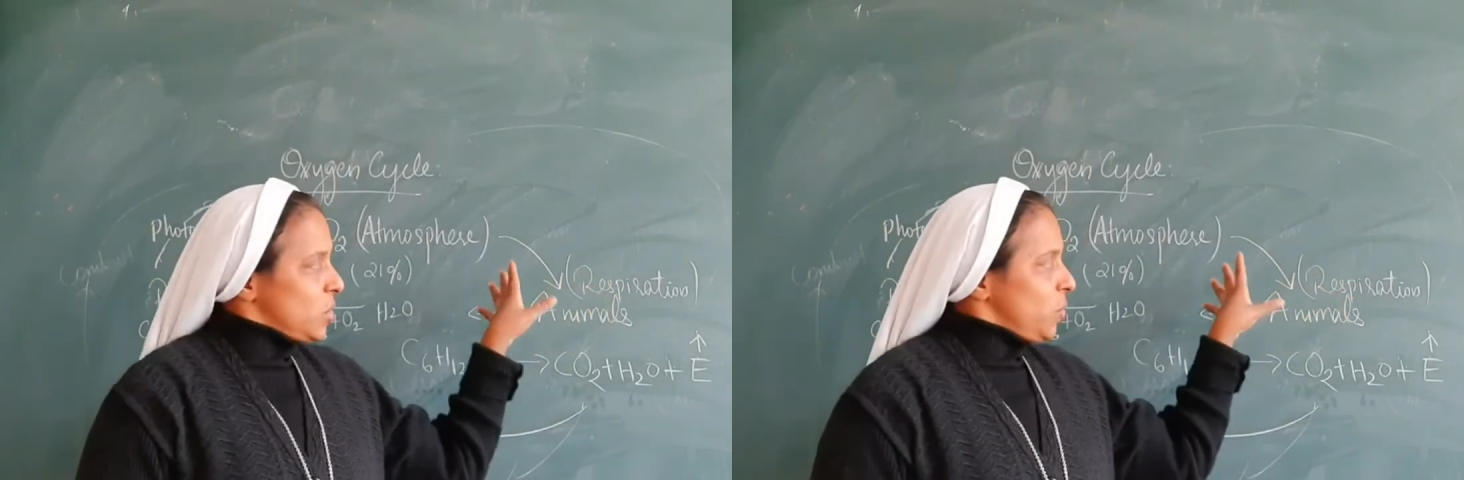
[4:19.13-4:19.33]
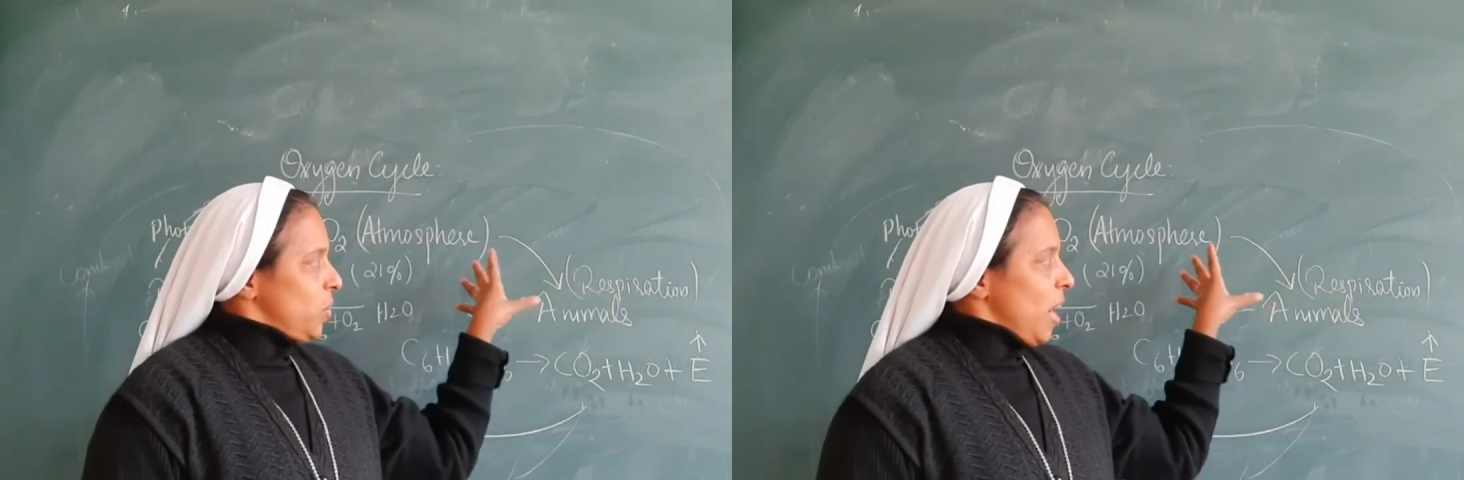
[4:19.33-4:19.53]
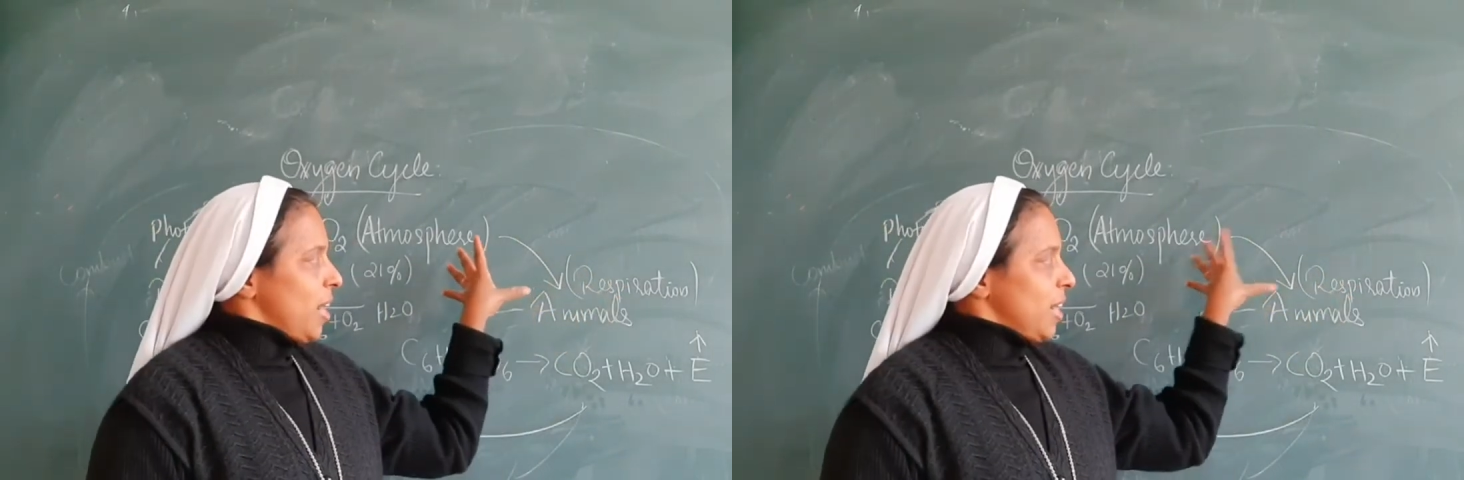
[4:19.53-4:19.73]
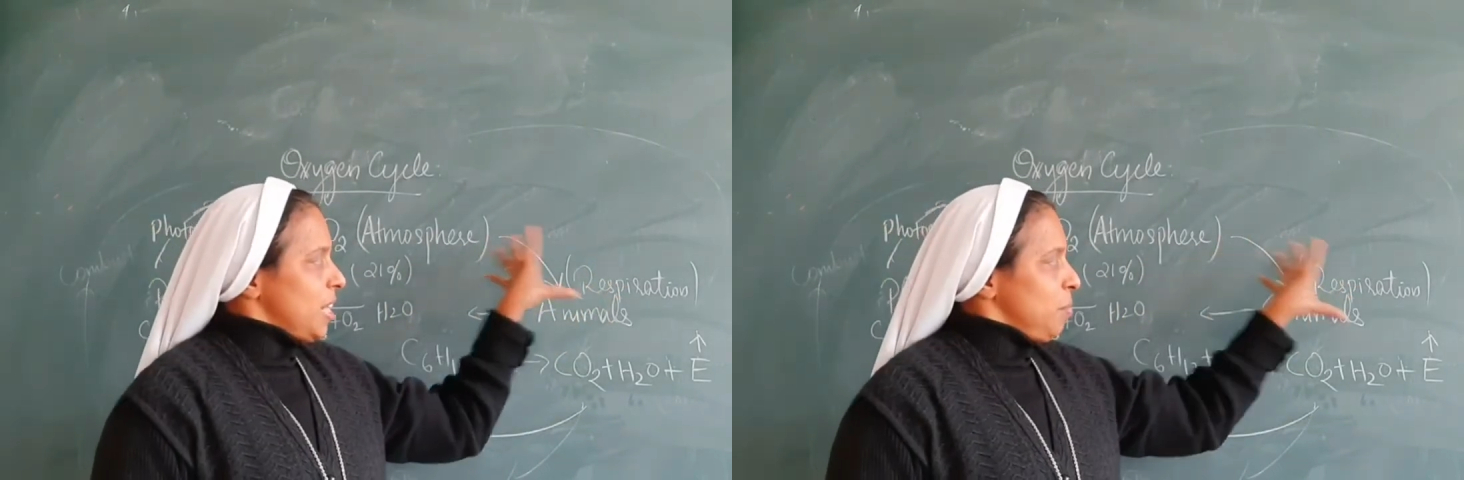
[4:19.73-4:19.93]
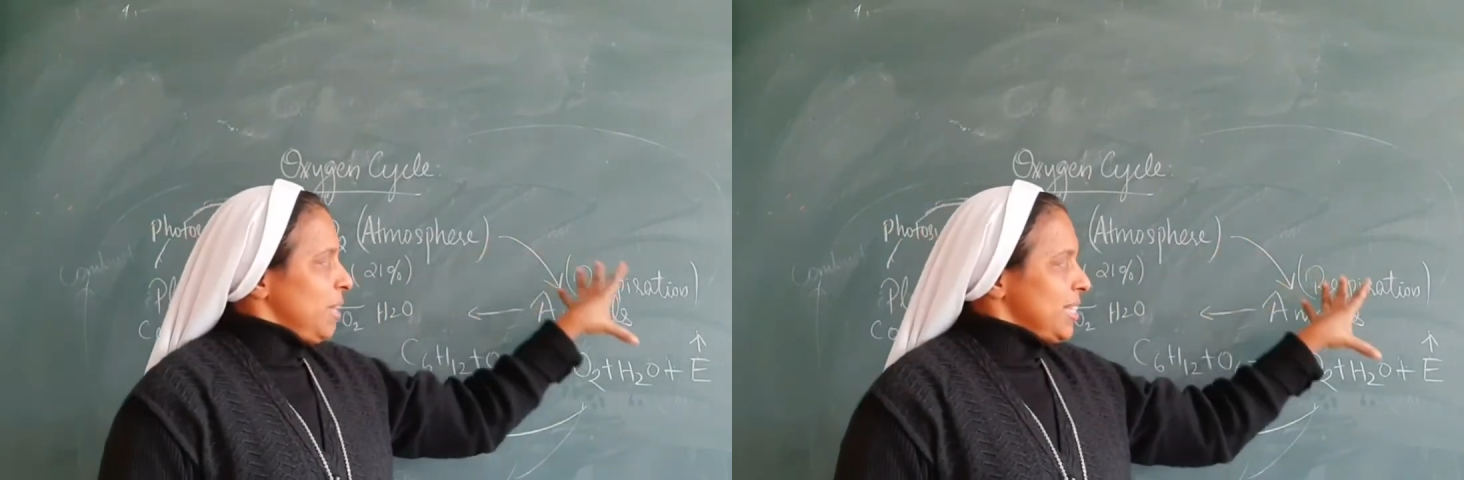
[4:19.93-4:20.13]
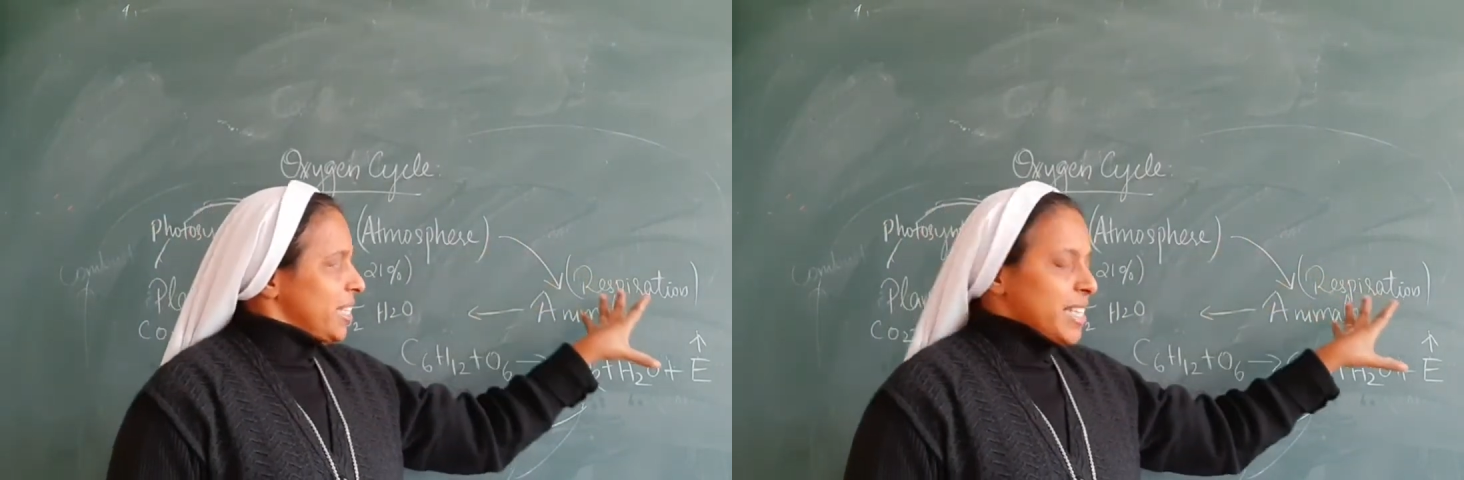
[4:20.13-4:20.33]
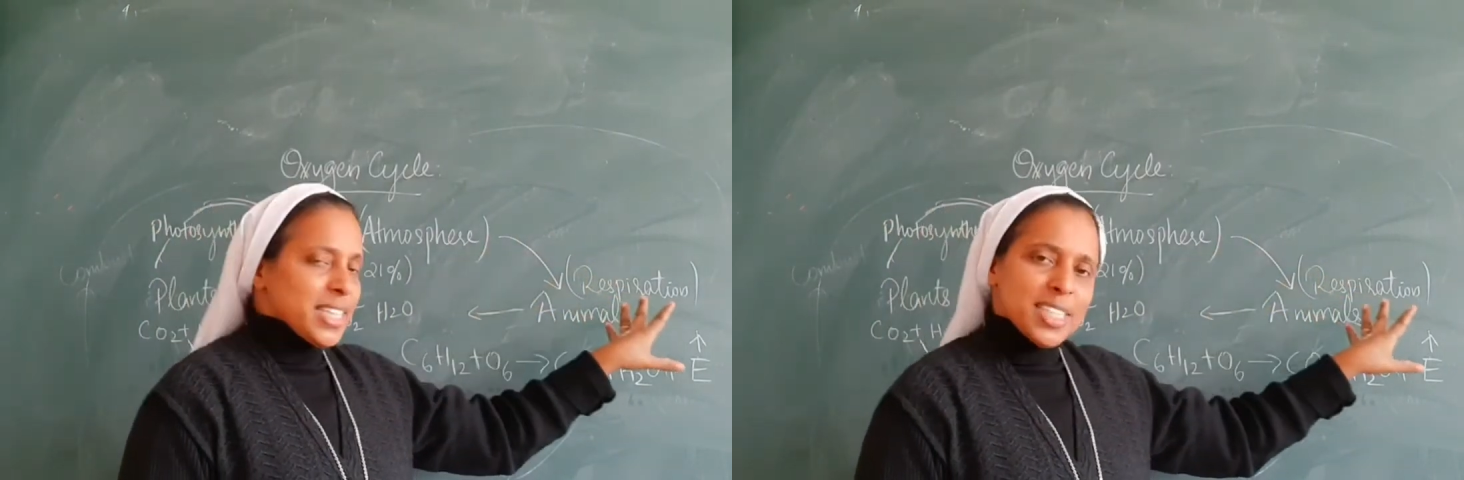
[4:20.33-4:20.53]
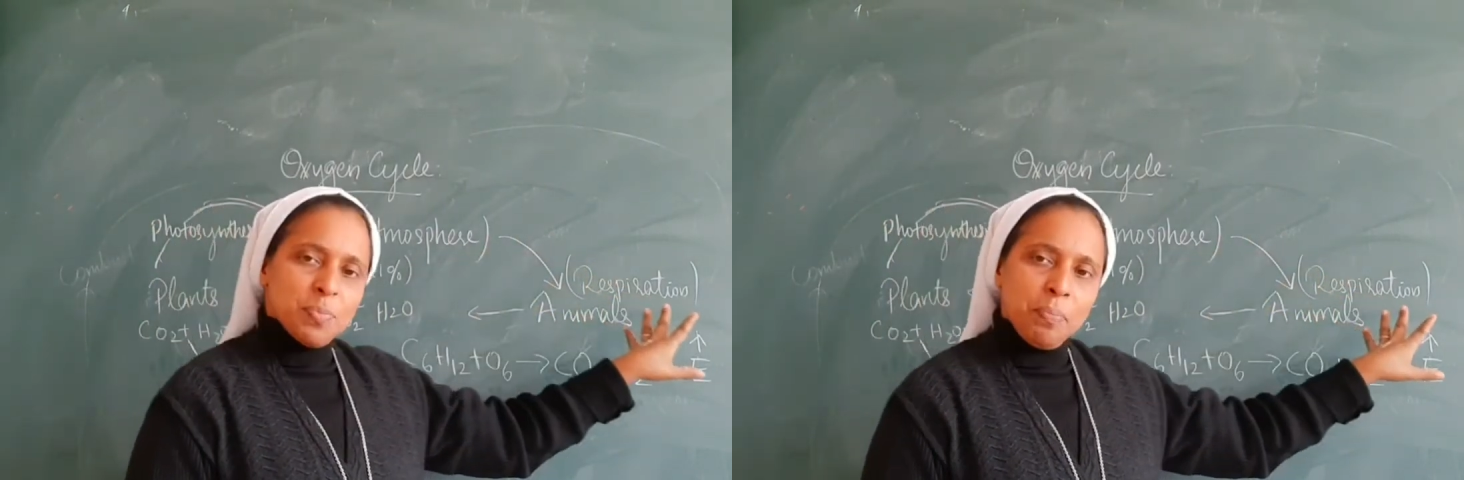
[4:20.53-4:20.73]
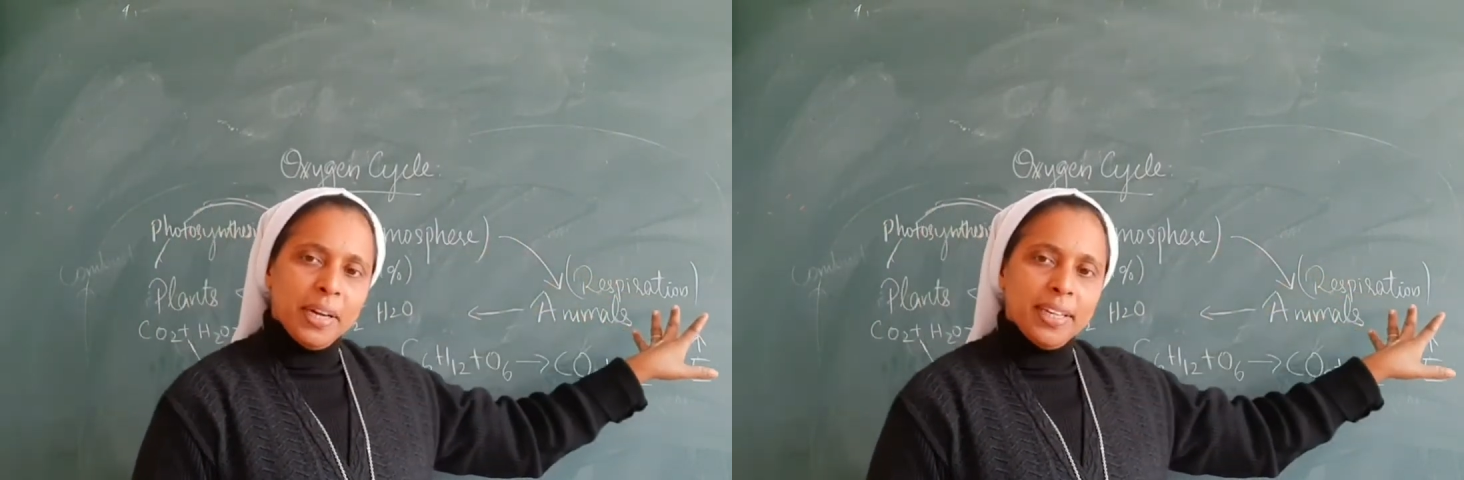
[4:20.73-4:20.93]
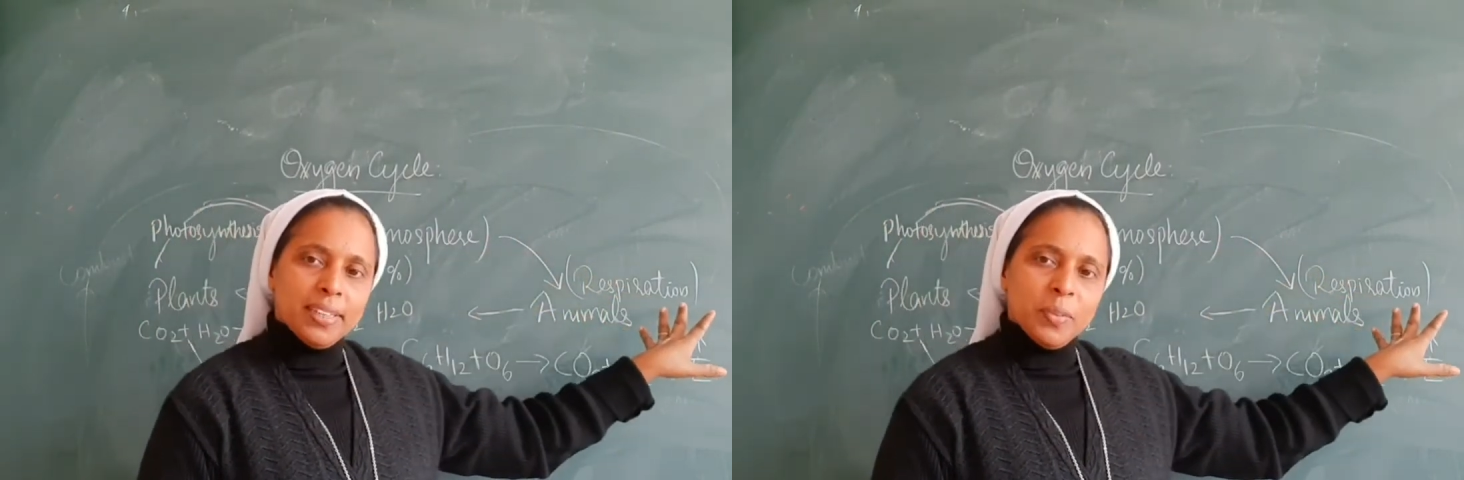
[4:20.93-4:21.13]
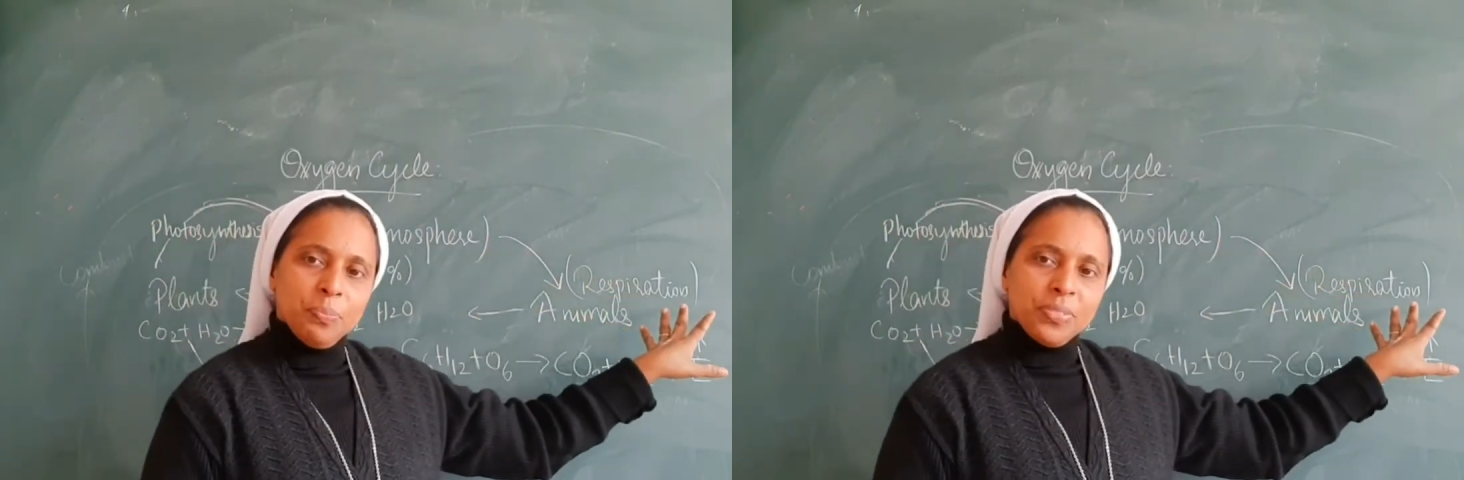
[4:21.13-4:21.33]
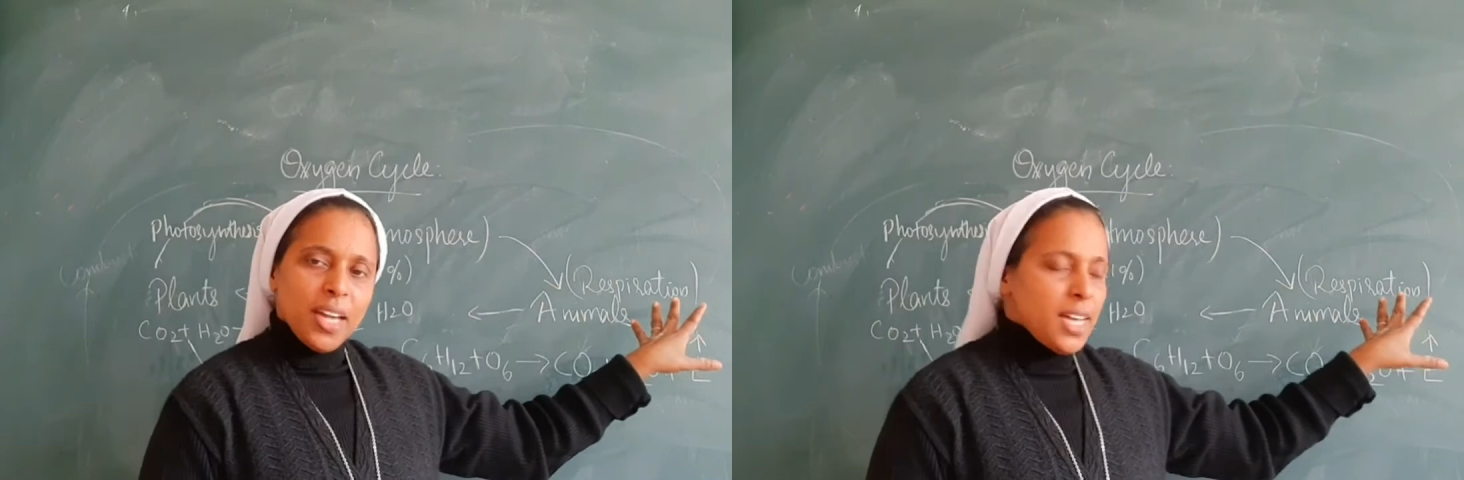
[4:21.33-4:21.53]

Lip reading: So animals respire